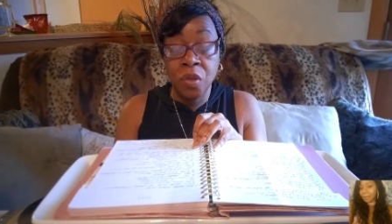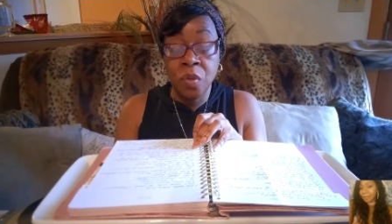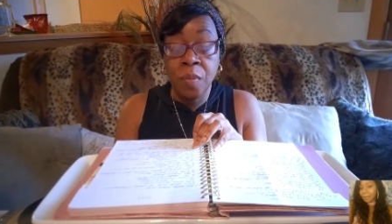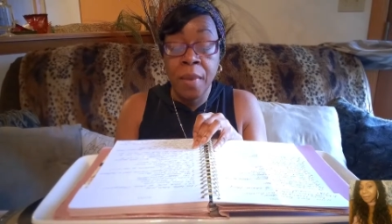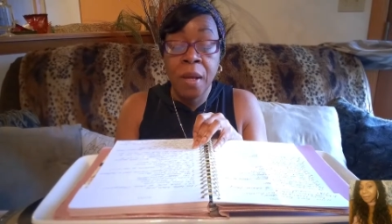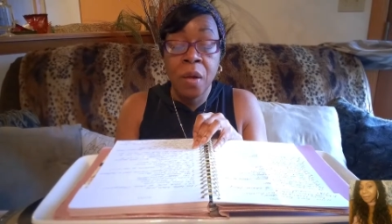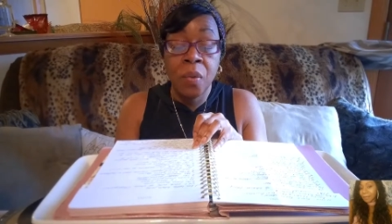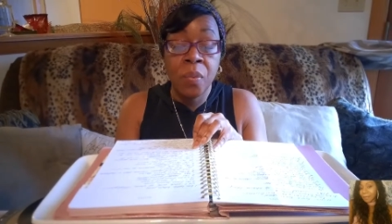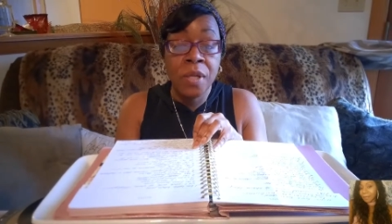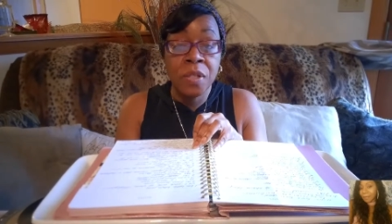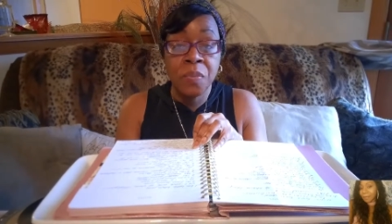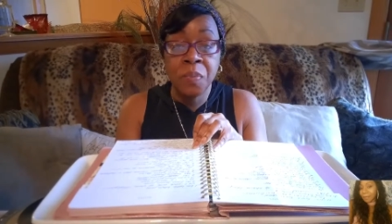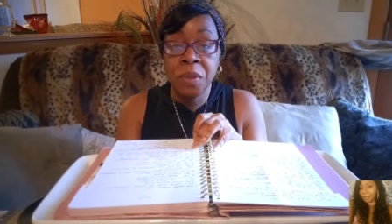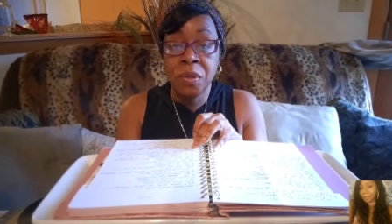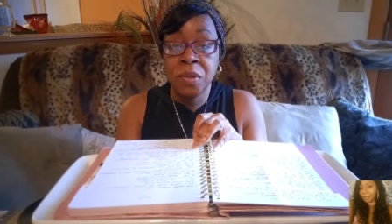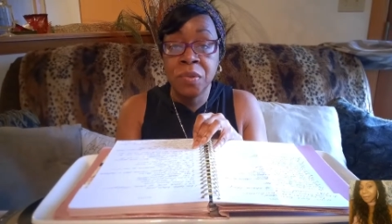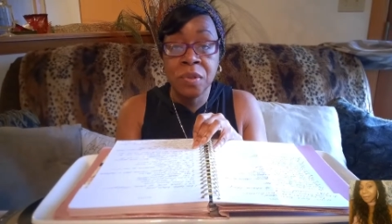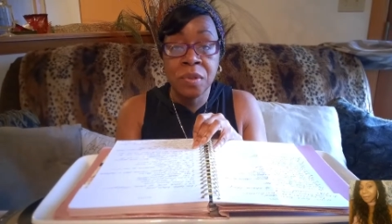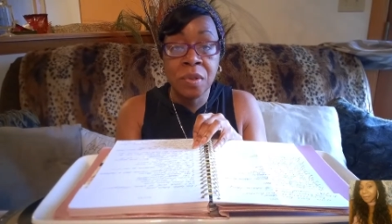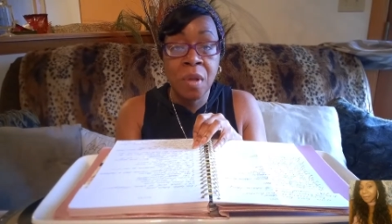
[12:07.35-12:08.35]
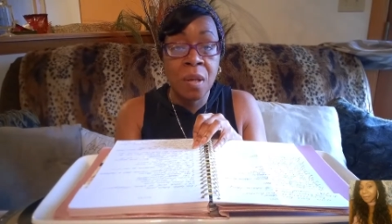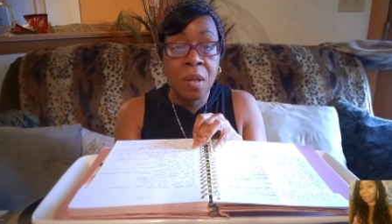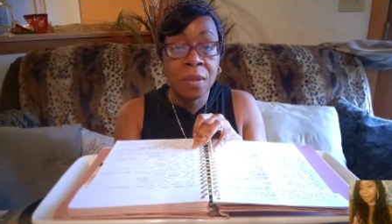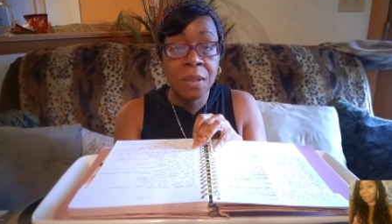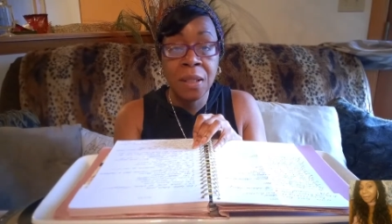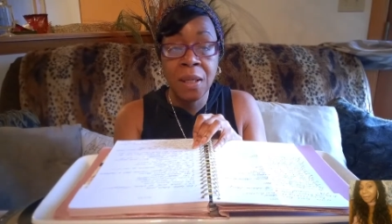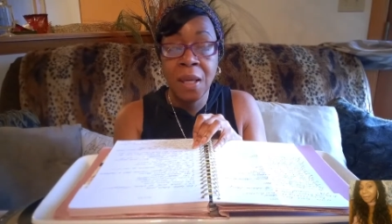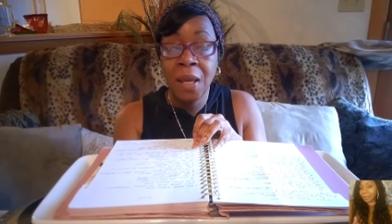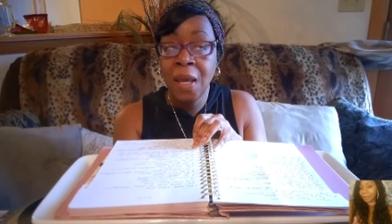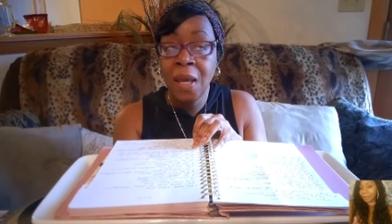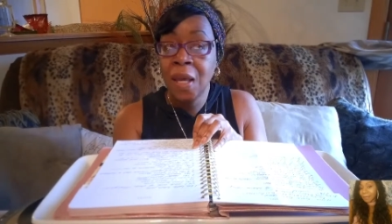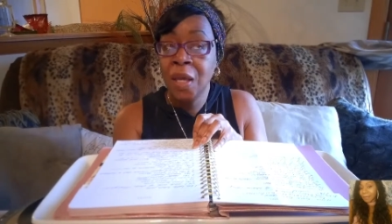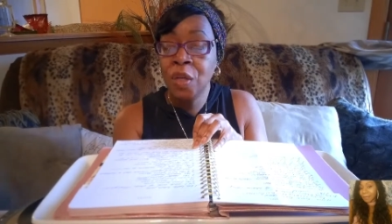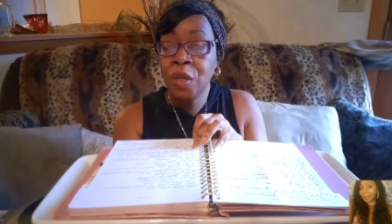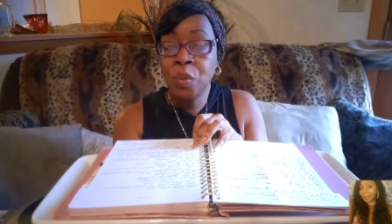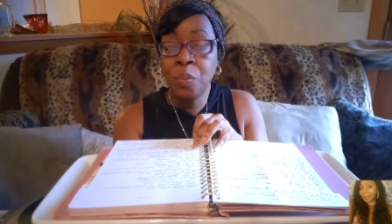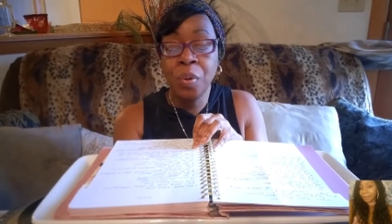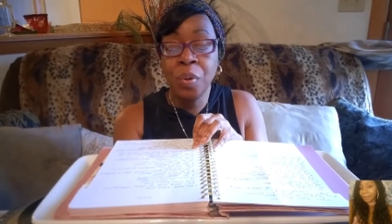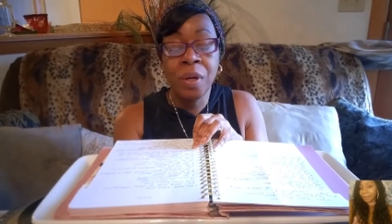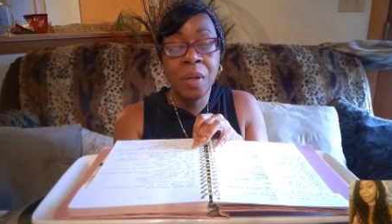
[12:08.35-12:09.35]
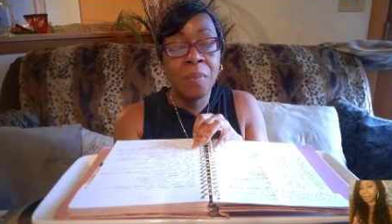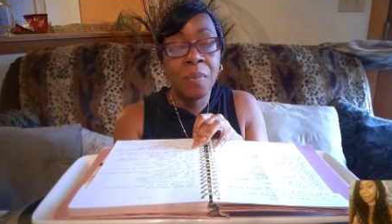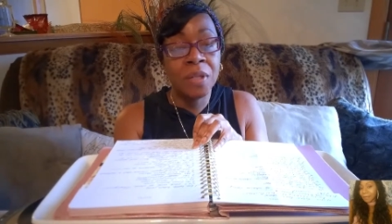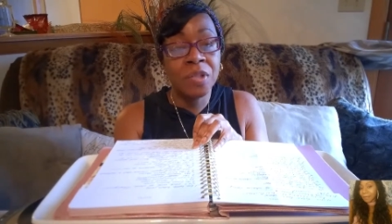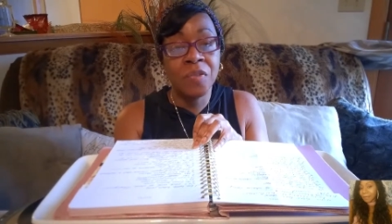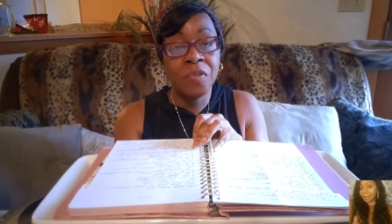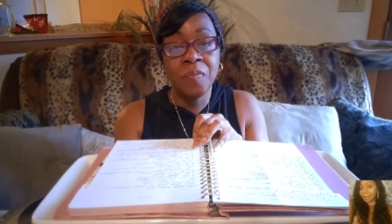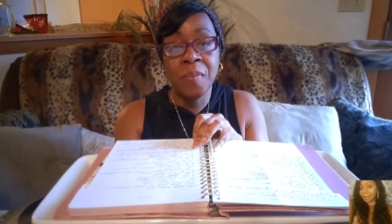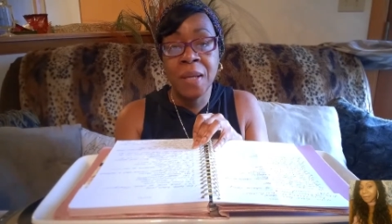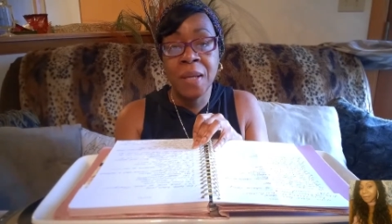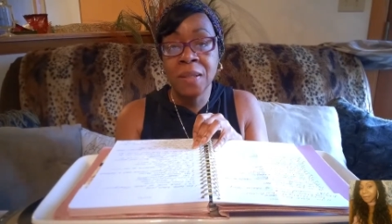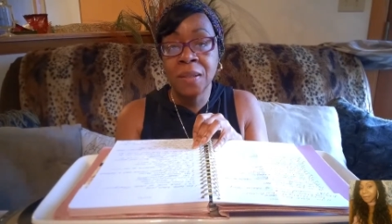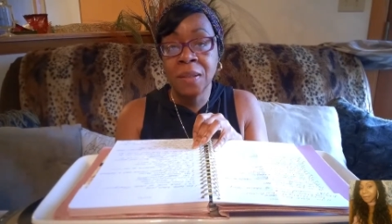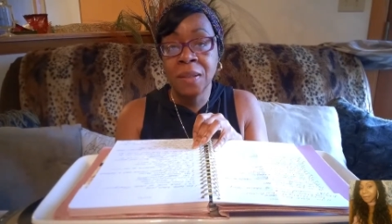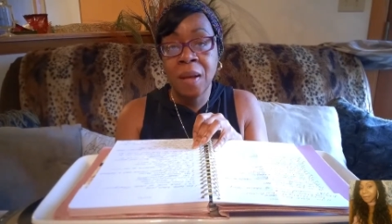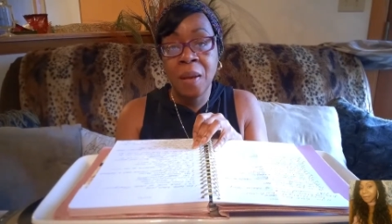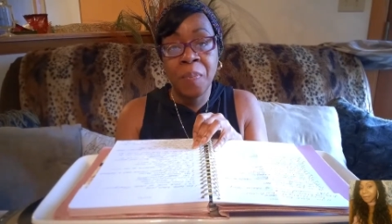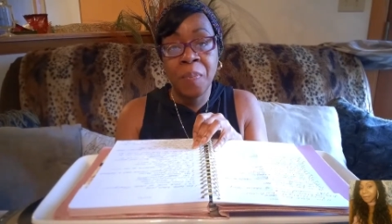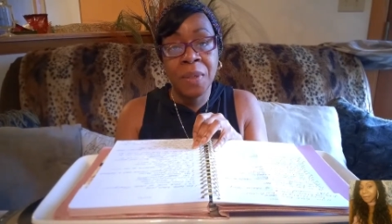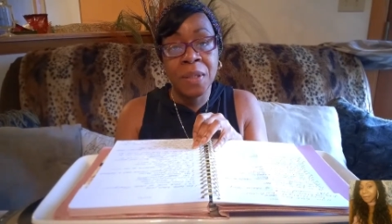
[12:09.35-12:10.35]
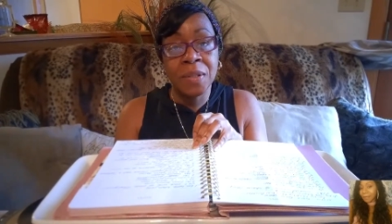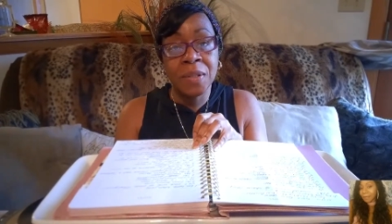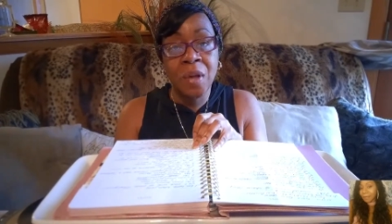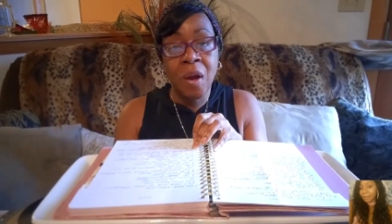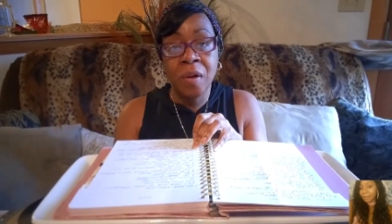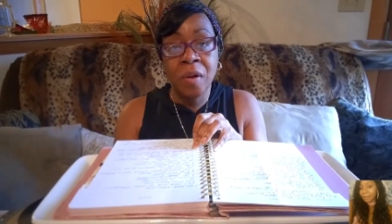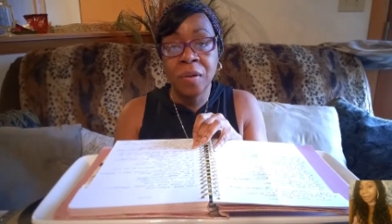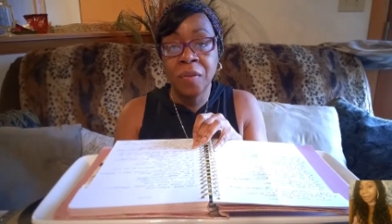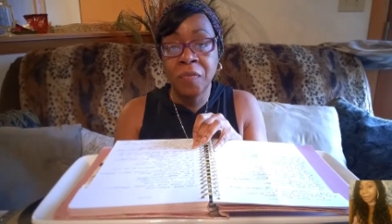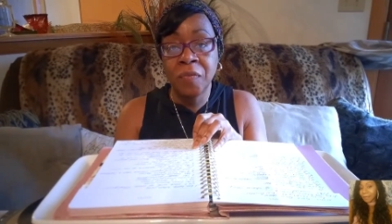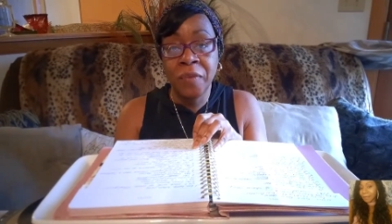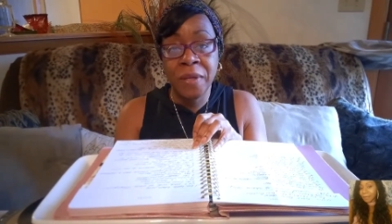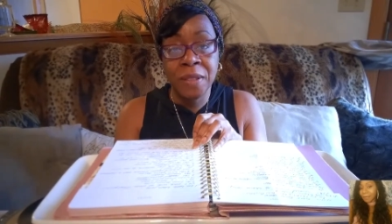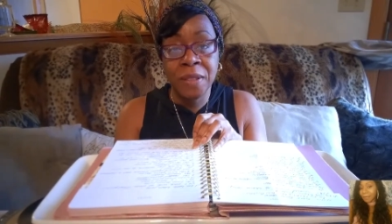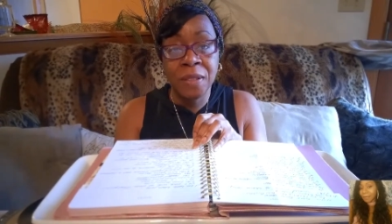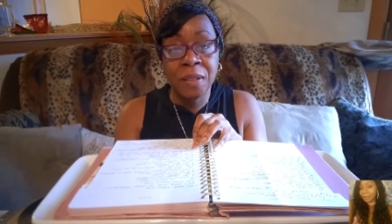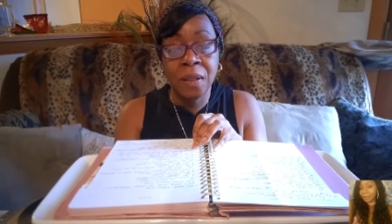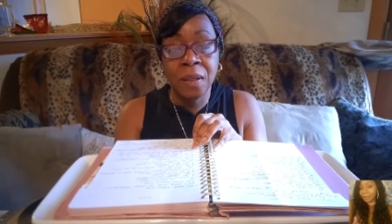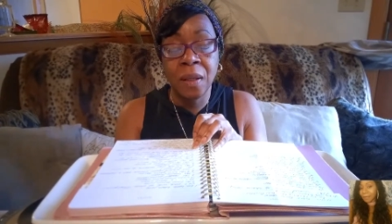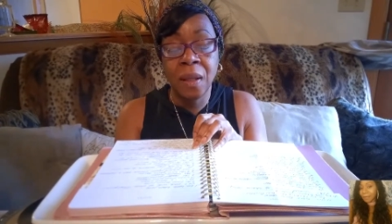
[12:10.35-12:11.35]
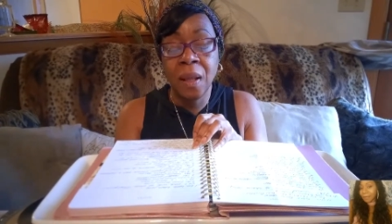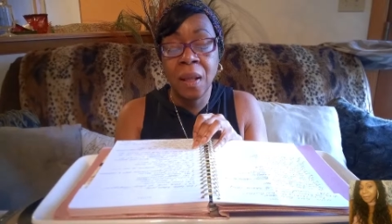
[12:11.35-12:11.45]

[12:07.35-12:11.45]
You make a recipe too salty, you pretty much have messed it up and it's hard to fix it.